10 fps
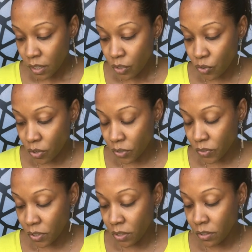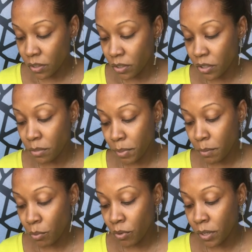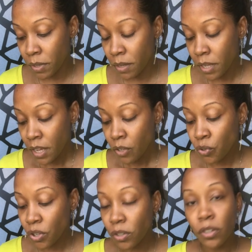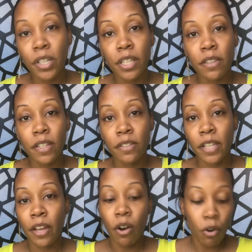You started to see the good in people, and you started looking at things like,